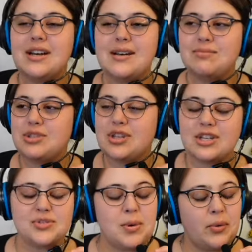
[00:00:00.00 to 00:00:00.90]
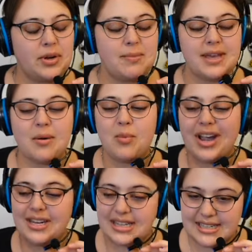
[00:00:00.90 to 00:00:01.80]
I smoked a bit. I'm
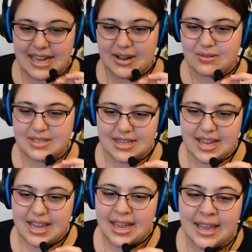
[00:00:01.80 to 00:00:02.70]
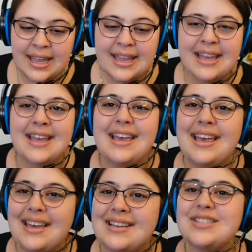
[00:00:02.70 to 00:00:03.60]
winding down today
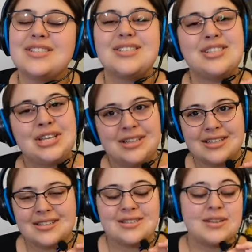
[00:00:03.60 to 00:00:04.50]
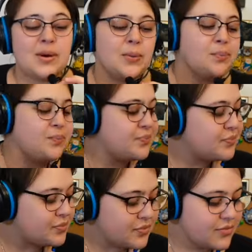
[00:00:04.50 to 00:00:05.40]
and just chilling. So
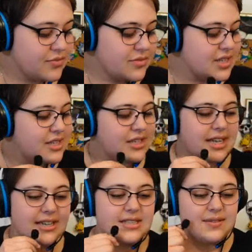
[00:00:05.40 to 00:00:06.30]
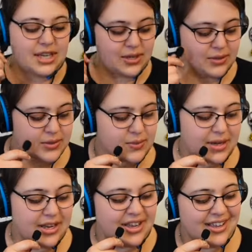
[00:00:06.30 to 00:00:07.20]
next videos,
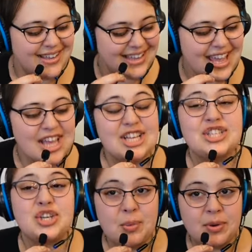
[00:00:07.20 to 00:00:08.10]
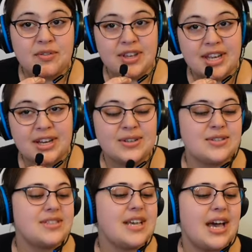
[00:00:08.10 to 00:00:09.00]
when sober
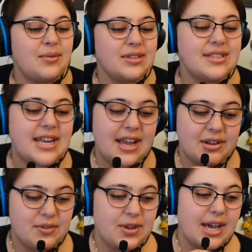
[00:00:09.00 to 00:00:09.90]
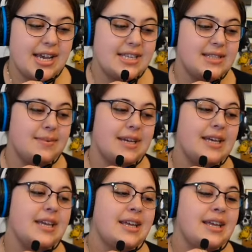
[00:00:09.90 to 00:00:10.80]
videos, I will stand for you guys, but